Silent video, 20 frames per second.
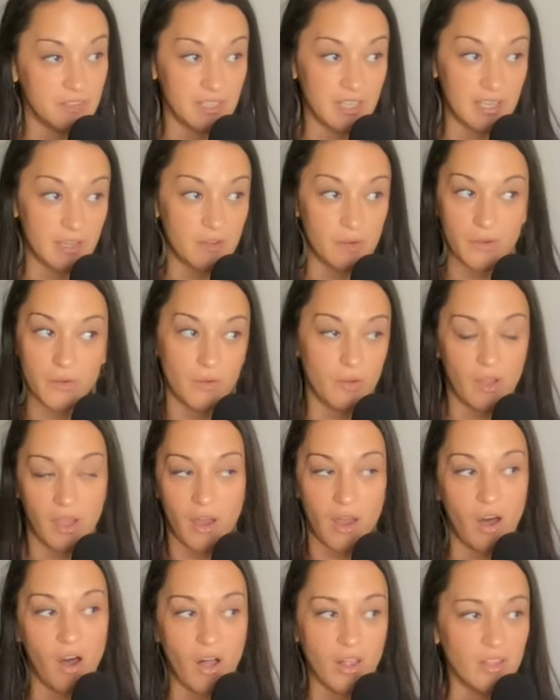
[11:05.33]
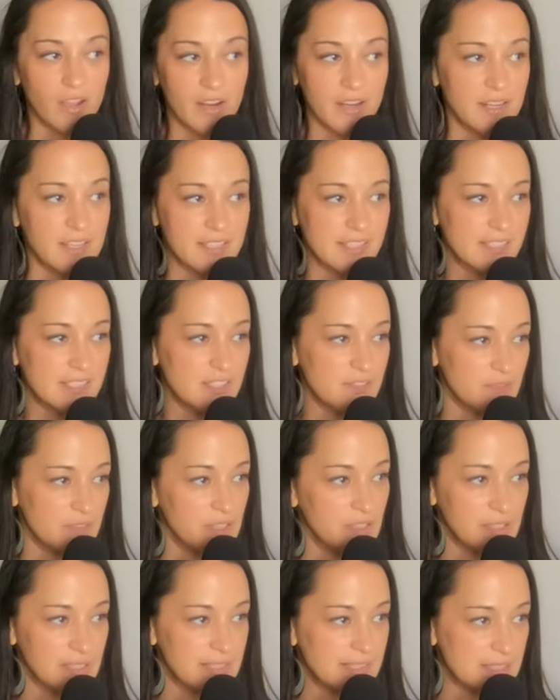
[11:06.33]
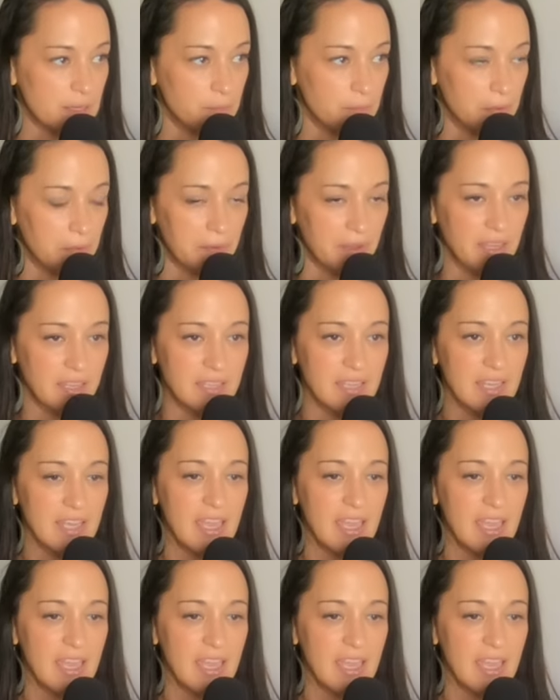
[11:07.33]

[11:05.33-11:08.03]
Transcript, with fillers: like all artists feel at some point.